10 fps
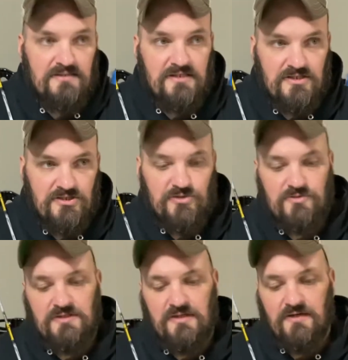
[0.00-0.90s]

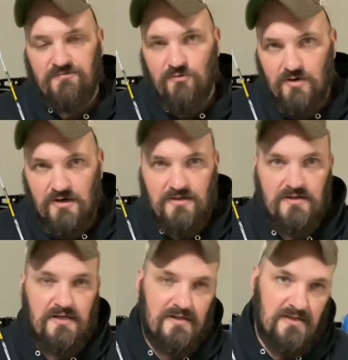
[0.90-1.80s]
shoots 400
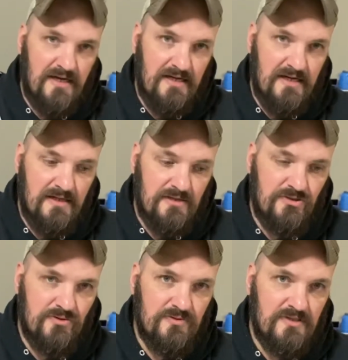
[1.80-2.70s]
and the lady
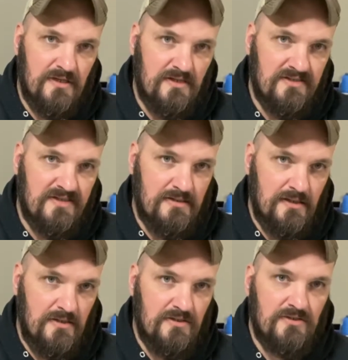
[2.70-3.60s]
shoots
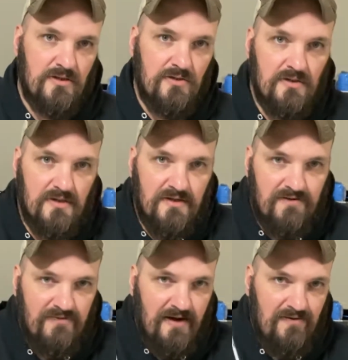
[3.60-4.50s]
600. So the
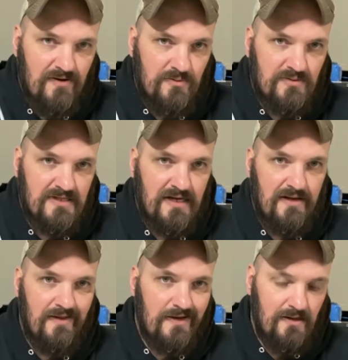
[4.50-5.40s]
500 was kind
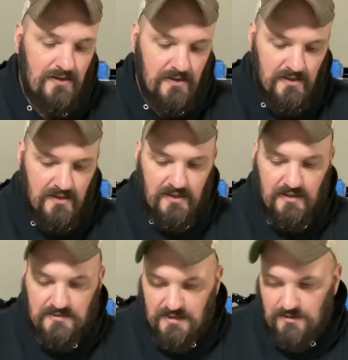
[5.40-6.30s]
of there. And I
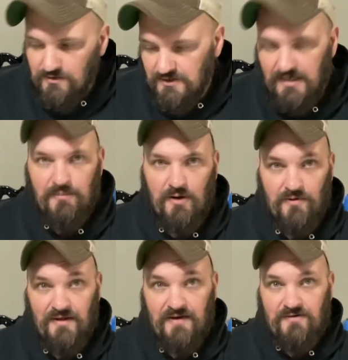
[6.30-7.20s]
was like, oh, can I borrow
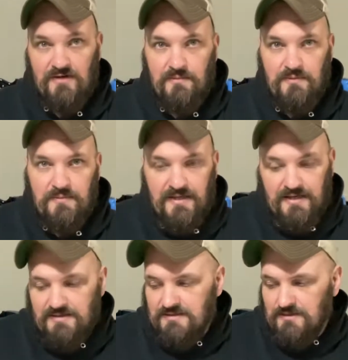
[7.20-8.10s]
that for a couple of
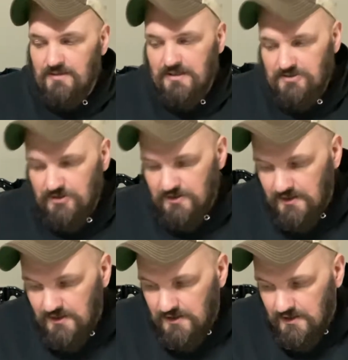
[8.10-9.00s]
days? And they're like, sure.
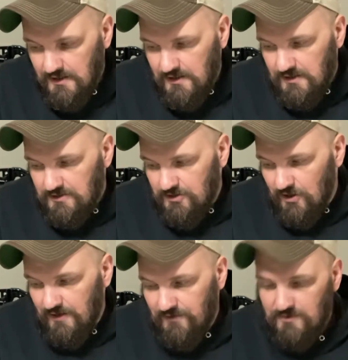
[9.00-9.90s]
So
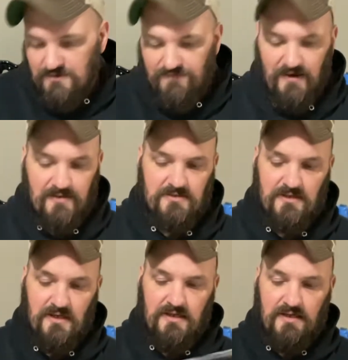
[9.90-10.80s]
I threw some feathers
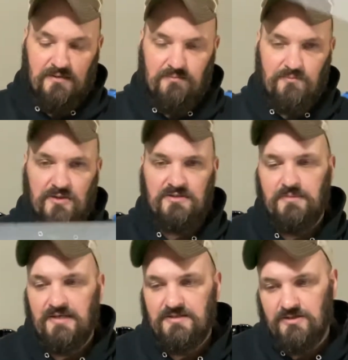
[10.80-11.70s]
on it and put some
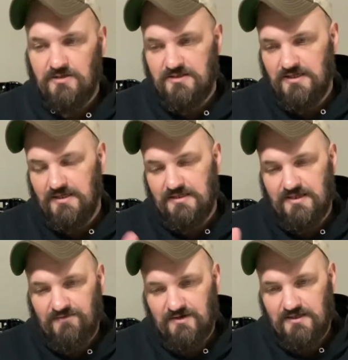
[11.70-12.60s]
inserts in it,
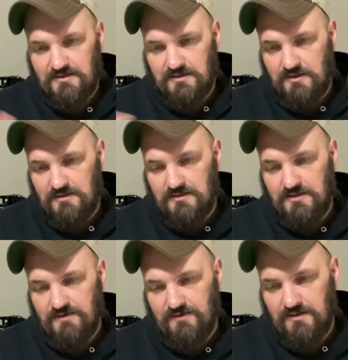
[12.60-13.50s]
different inserts and
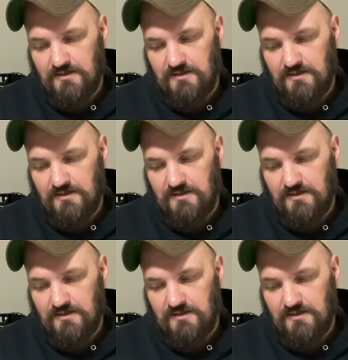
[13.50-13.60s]
different